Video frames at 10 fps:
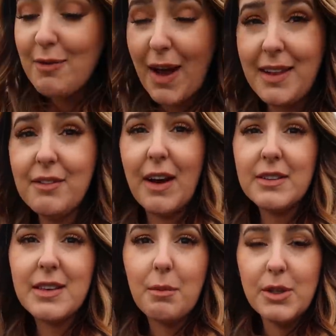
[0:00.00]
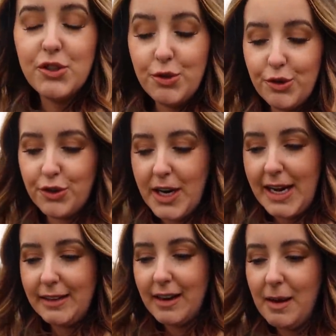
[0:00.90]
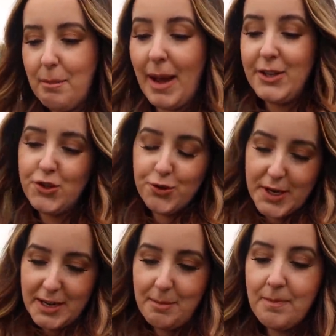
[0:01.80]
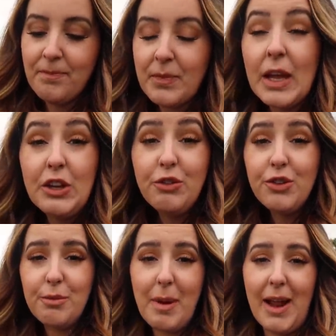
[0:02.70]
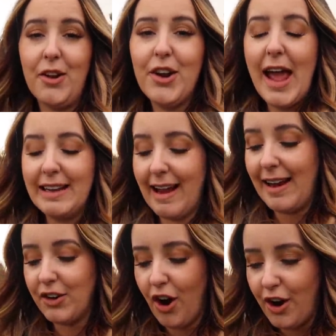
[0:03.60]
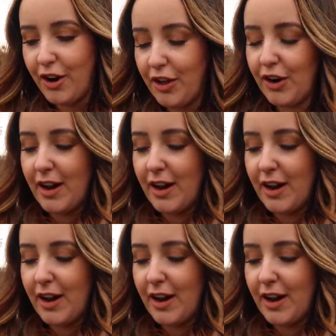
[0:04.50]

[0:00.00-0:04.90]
I finally found someone to create my dream YouTube banner and end card. They're